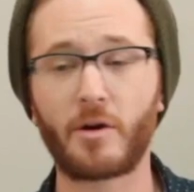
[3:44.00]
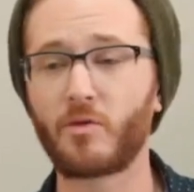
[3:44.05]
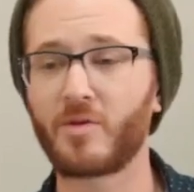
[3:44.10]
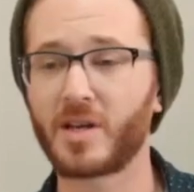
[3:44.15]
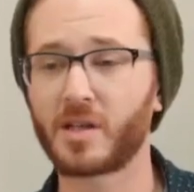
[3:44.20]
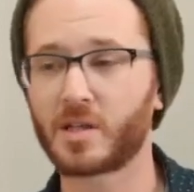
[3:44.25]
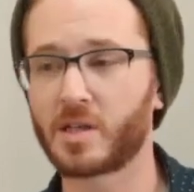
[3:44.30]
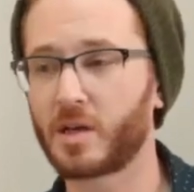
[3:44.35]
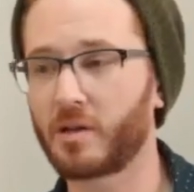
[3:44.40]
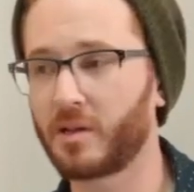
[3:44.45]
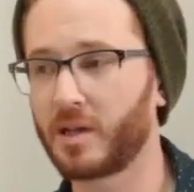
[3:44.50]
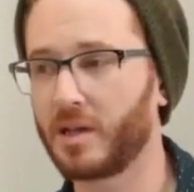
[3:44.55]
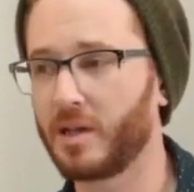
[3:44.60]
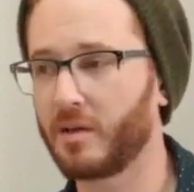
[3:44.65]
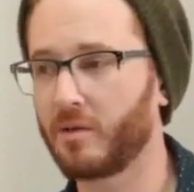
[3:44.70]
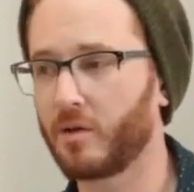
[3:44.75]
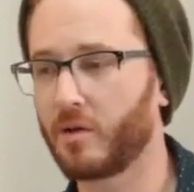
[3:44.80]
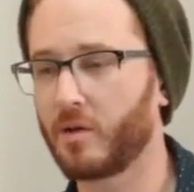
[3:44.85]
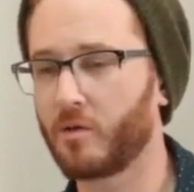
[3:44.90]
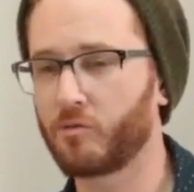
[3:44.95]
I don't
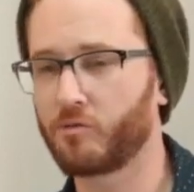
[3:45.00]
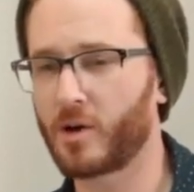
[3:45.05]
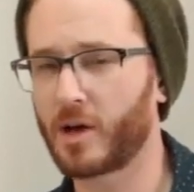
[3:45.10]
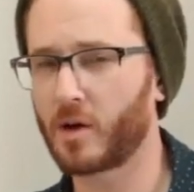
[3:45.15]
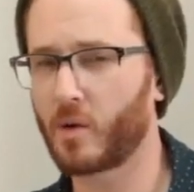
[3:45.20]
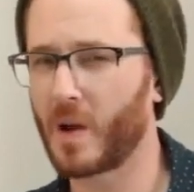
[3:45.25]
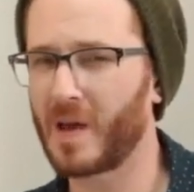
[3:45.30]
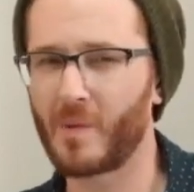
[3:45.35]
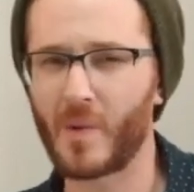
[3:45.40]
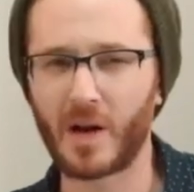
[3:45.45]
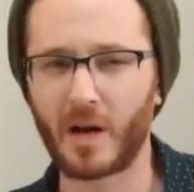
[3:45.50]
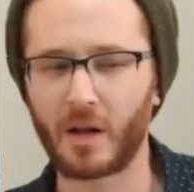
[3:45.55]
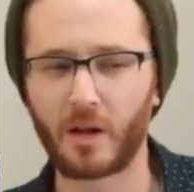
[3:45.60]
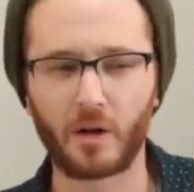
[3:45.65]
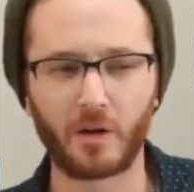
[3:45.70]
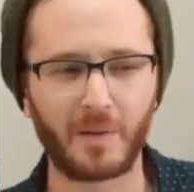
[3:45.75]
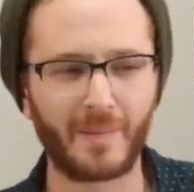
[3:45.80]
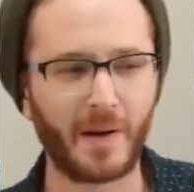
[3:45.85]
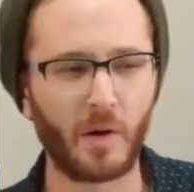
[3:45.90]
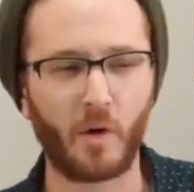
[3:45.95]
necessarily right away want to
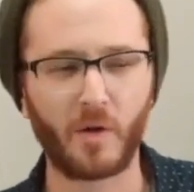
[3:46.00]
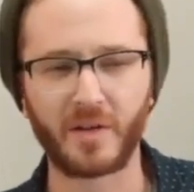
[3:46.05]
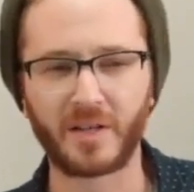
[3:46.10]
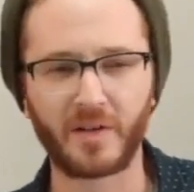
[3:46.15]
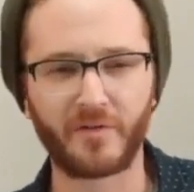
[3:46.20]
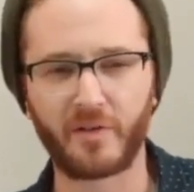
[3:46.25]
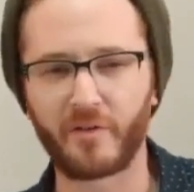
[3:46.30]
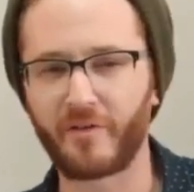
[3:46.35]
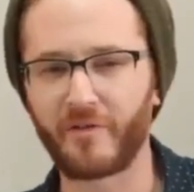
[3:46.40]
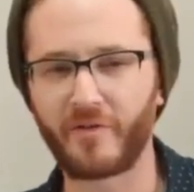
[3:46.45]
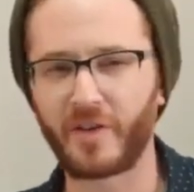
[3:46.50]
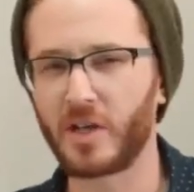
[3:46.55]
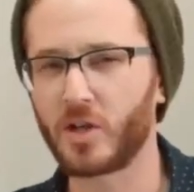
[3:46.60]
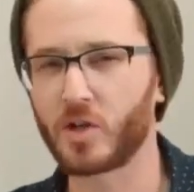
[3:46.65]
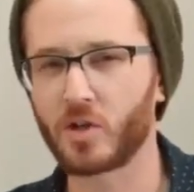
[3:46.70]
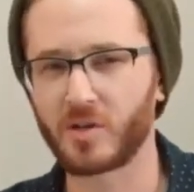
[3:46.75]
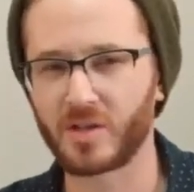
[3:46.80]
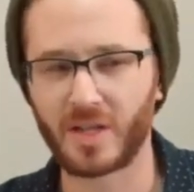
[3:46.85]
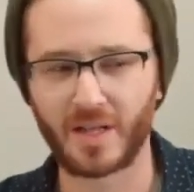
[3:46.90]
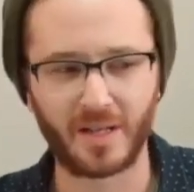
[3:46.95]
learn about all the different
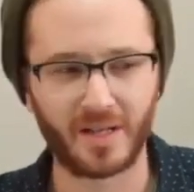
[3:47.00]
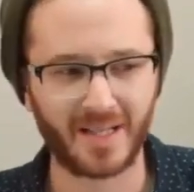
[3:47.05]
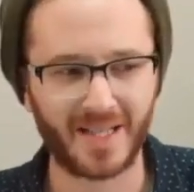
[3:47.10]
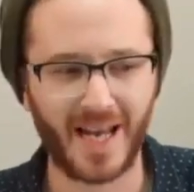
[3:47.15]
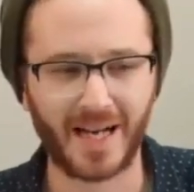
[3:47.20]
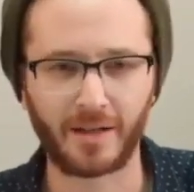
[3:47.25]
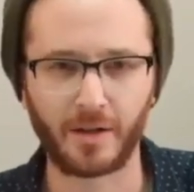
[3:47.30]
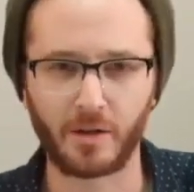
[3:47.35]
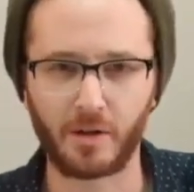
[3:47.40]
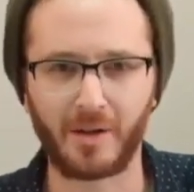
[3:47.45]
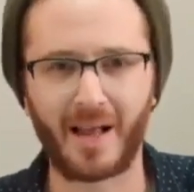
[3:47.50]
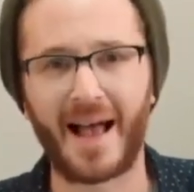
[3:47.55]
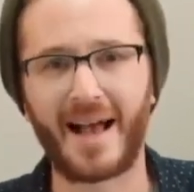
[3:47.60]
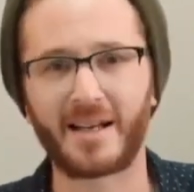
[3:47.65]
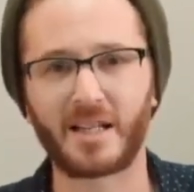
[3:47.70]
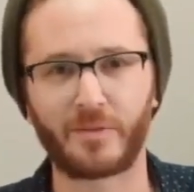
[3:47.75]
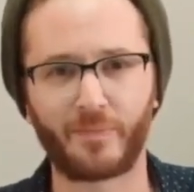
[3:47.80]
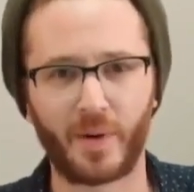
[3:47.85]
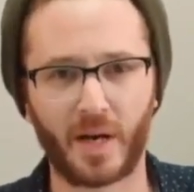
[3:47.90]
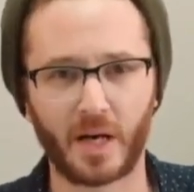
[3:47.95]
features and the technical
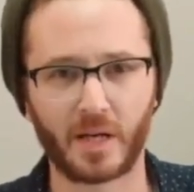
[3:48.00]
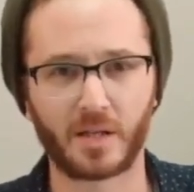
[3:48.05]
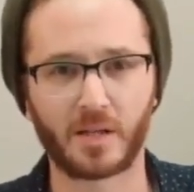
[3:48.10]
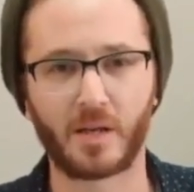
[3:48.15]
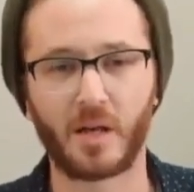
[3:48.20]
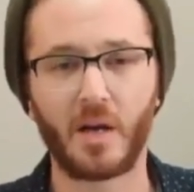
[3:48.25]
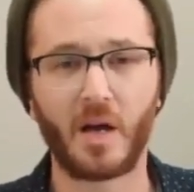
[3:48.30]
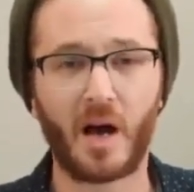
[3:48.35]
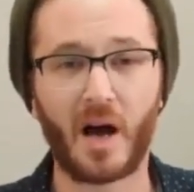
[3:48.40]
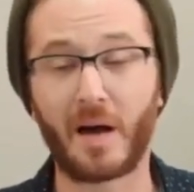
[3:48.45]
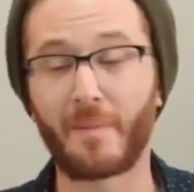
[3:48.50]
aspects.